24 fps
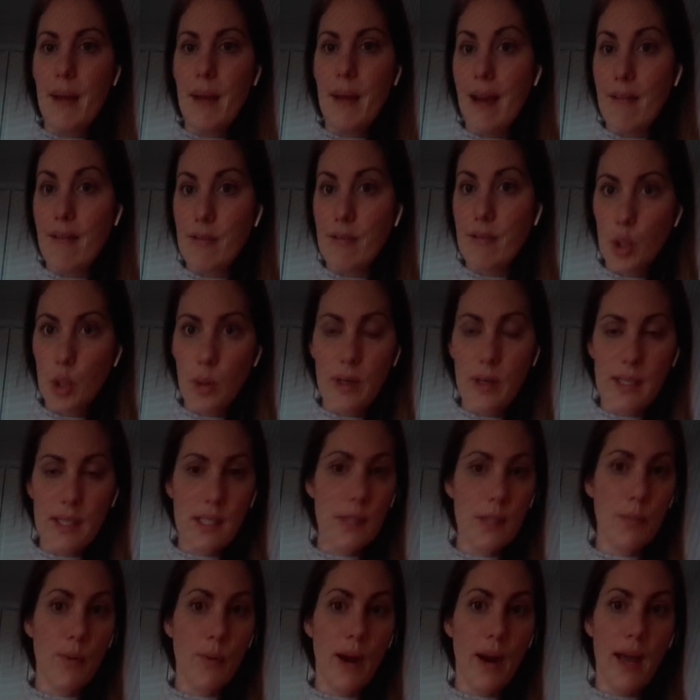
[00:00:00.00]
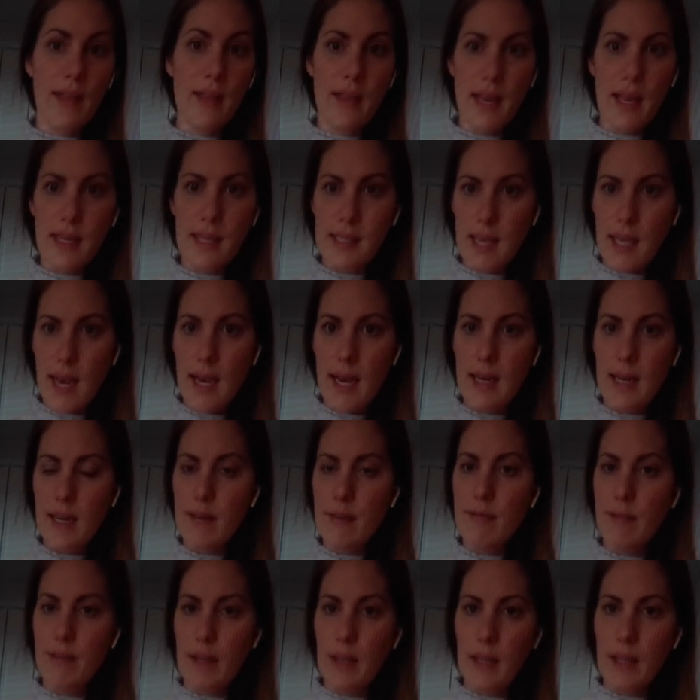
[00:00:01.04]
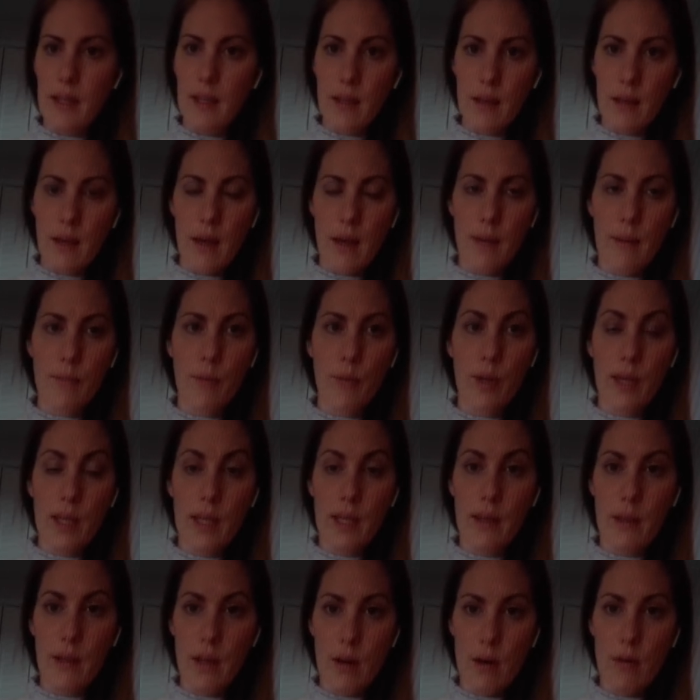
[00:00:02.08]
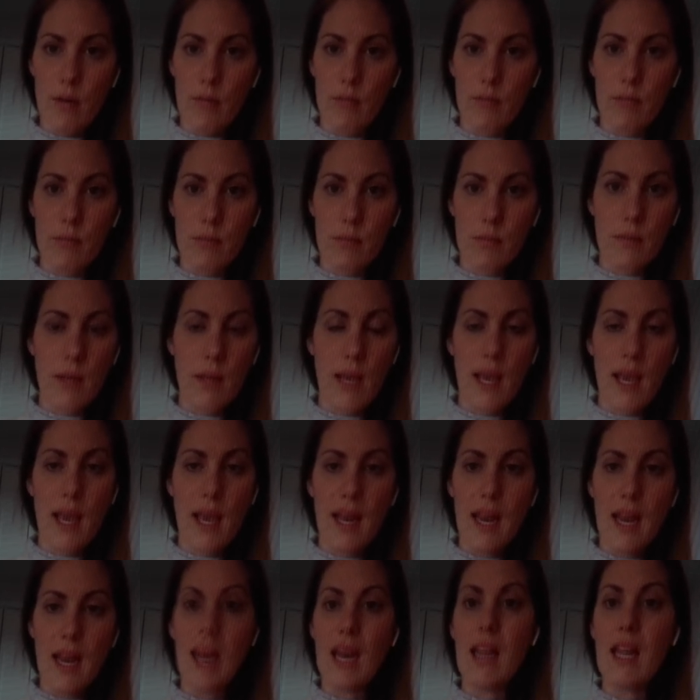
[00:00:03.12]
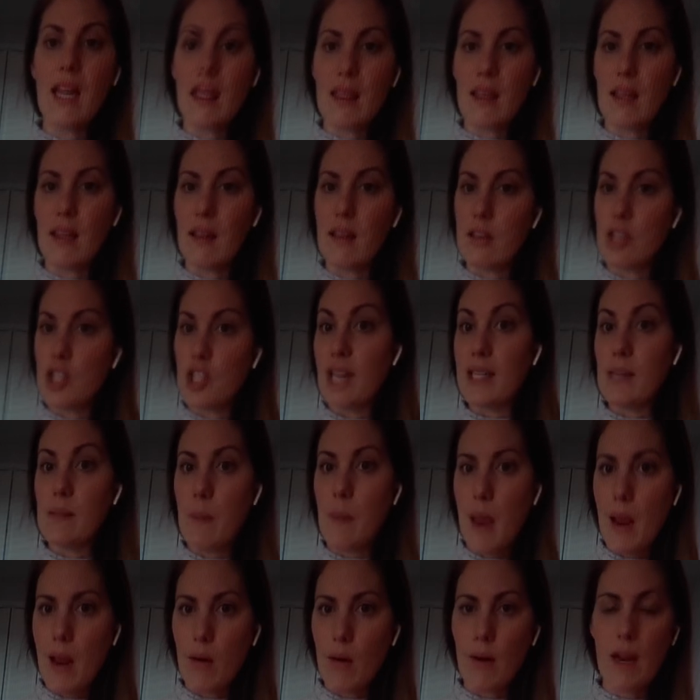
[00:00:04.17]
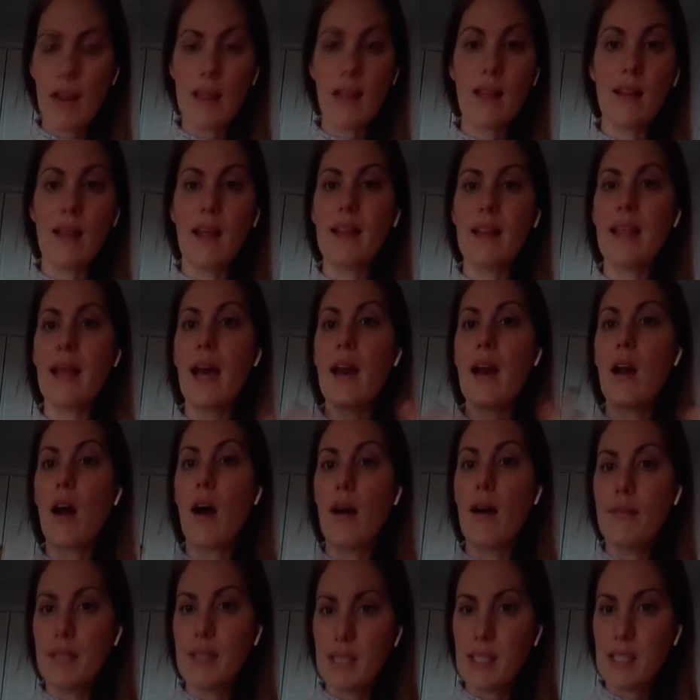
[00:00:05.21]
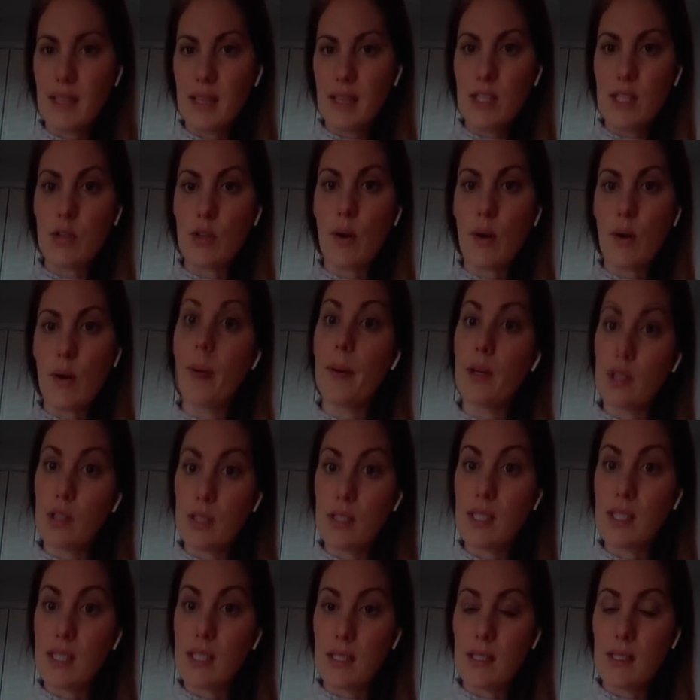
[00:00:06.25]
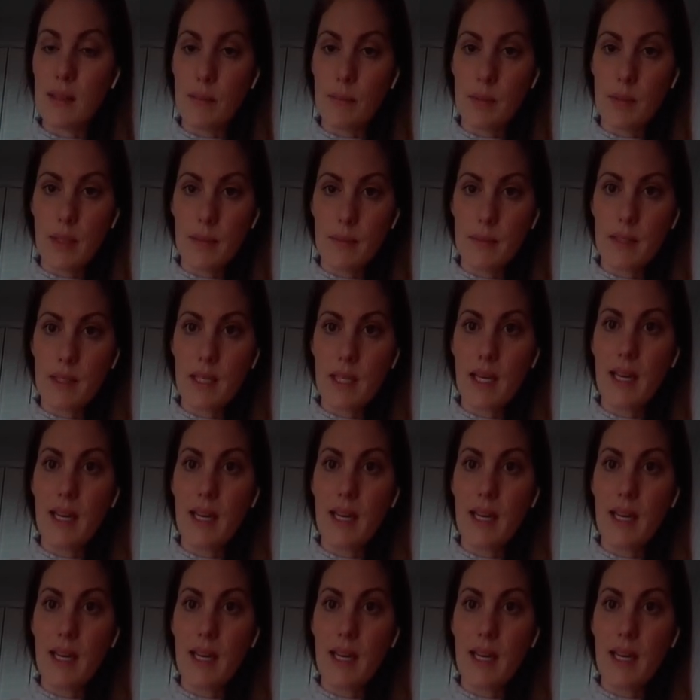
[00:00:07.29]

Have shortness of breath, anxiety, feeling really, you know, anything, chest pain or anything like that, obviously these are emergency symptoms that